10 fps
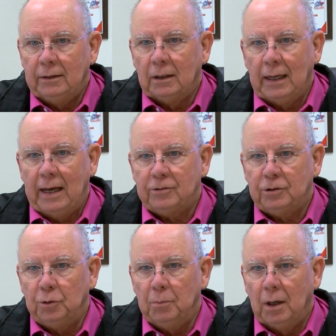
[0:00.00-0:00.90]
in the last
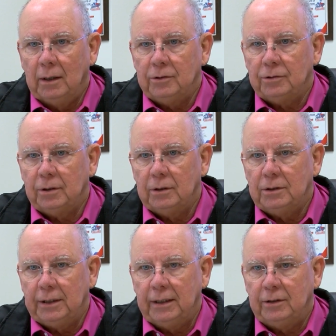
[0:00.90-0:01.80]
two months
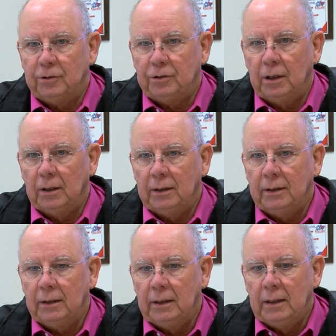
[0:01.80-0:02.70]
to get this done.